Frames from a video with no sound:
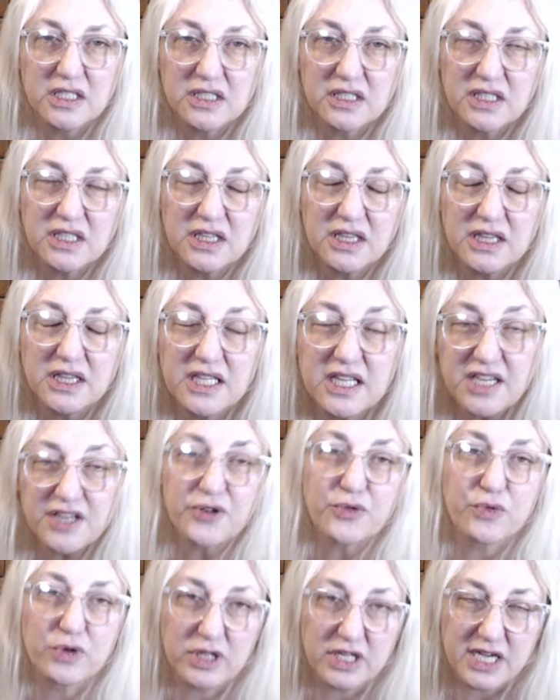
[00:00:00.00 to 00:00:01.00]

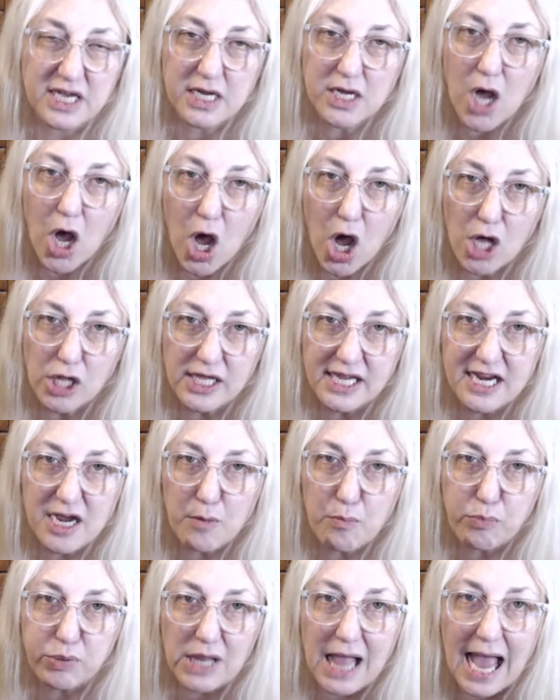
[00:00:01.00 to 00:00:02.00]
literally calling a
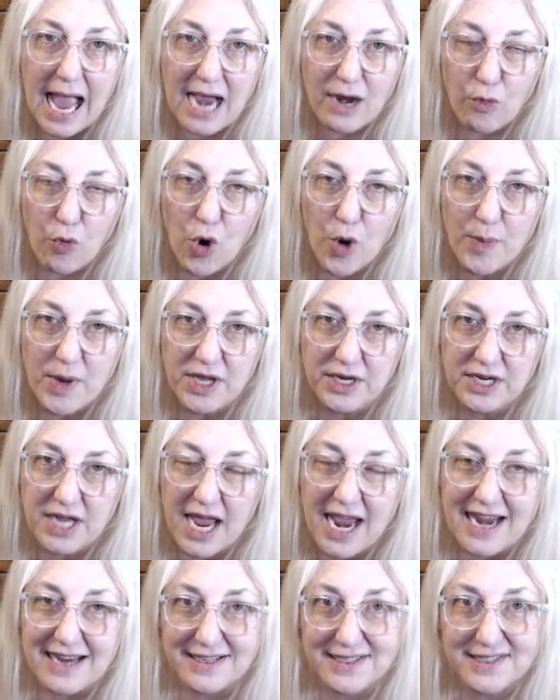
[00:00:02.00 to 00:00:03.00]
black woman
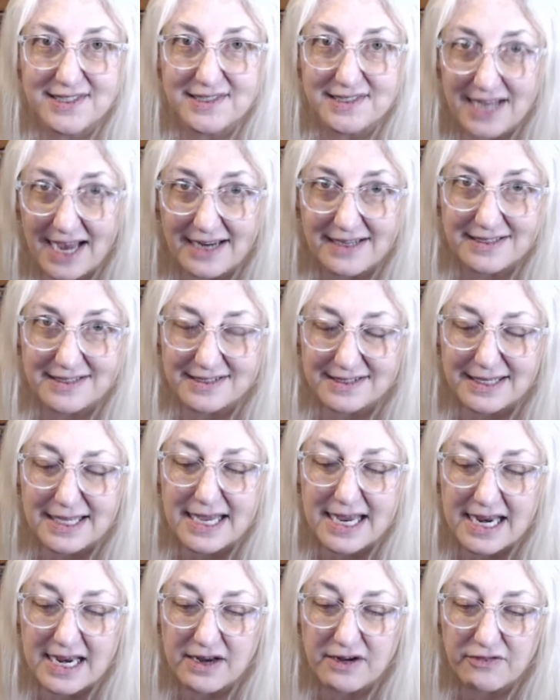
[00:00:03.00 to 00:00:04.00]
a sex
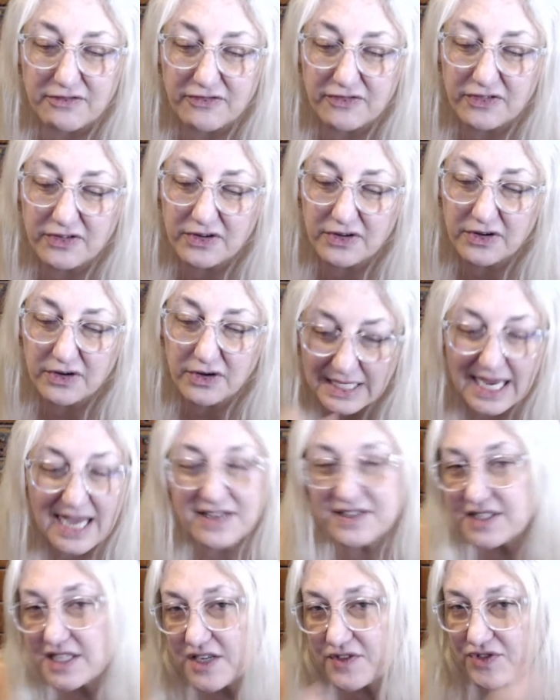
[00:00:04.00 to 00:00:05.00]
slave
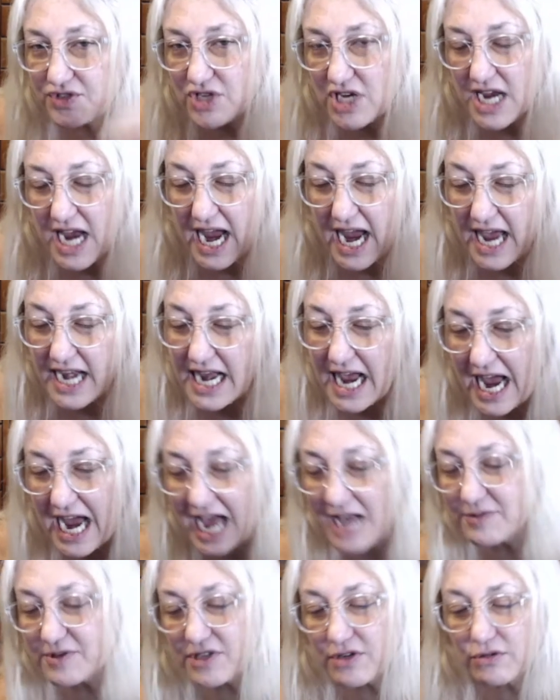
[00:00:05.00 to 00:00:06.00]
as if she had
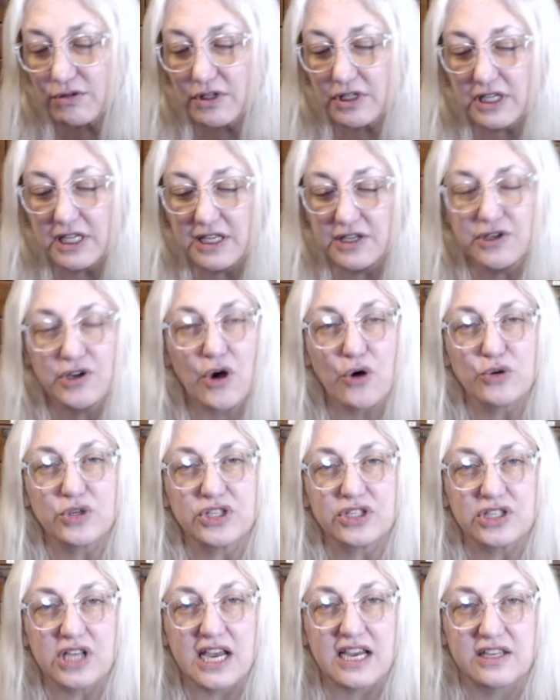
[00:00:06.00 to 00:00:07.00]
absolutely no
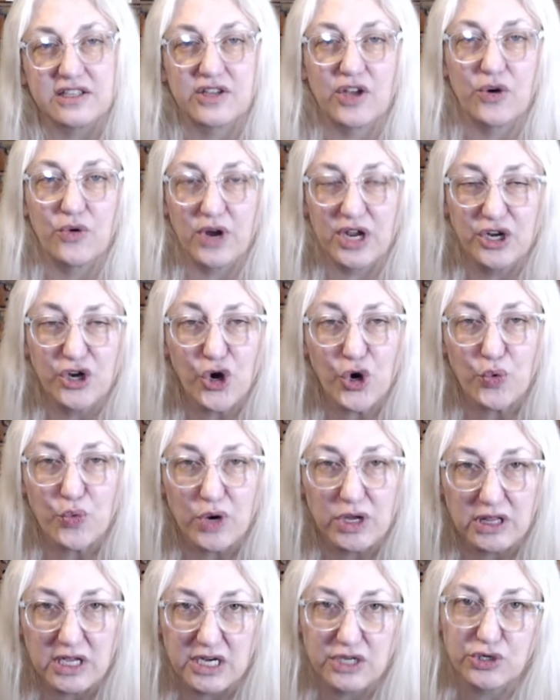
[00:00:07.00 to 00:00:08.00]
say so in her
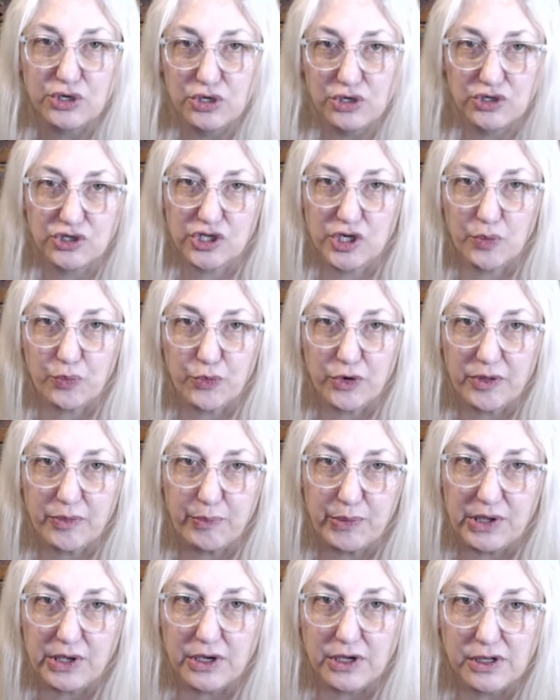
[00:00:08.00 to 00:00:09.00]
relationship with
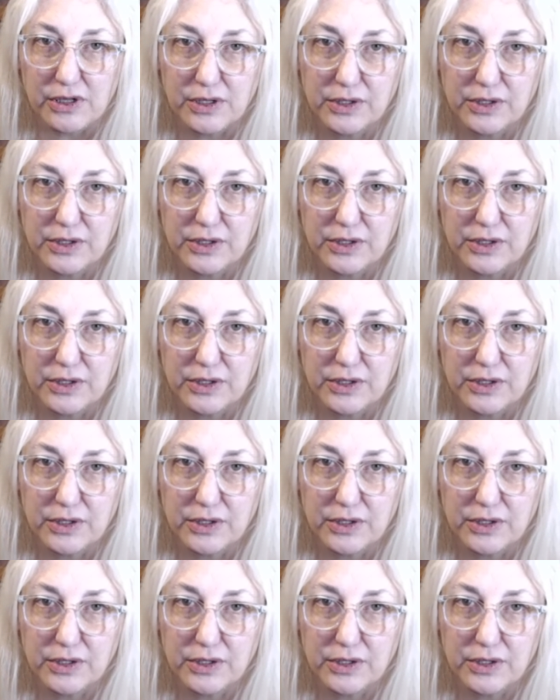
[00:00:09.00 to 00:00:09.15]
Bill.